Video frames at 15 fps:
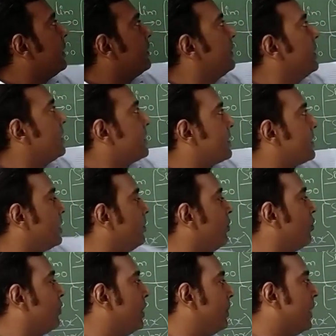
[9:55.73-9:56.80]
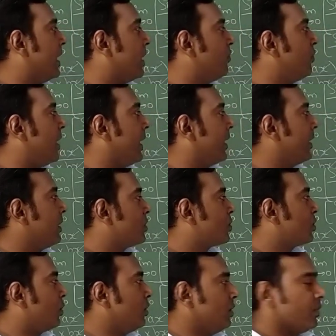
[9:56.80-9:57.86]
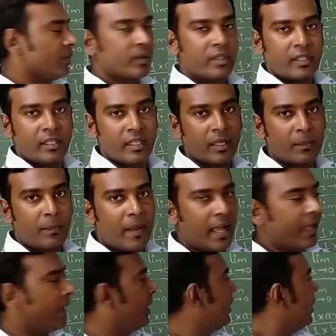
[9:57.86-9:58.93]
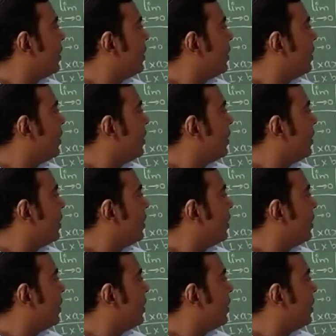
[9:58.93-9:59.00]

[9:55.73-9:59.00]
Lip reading: This term will become y. So here pi.